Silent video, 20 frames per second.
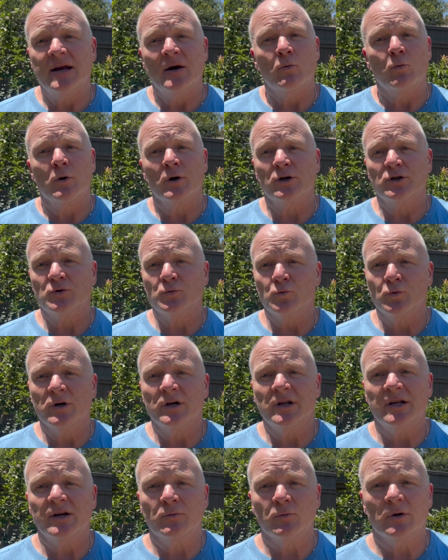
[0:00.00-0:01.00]
It works
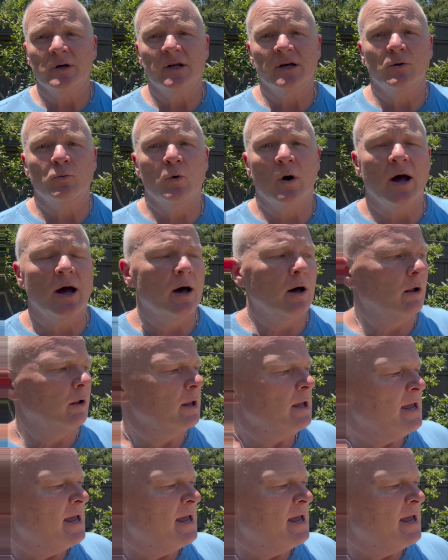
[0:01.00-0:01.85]
really, really well.